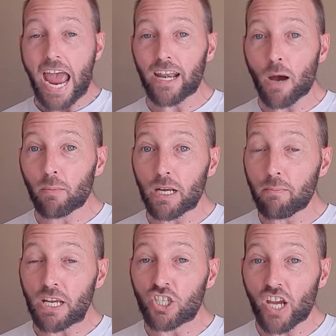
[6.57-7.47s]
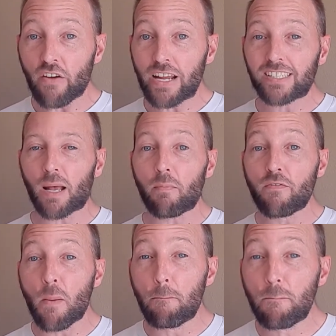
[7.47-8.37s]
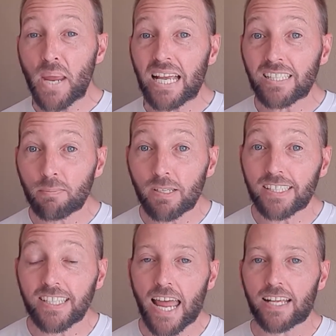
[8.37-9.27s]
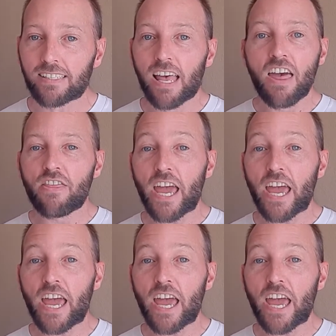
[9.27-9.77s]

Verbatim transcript: and I'm gonna be sharing some of the biggest mistakes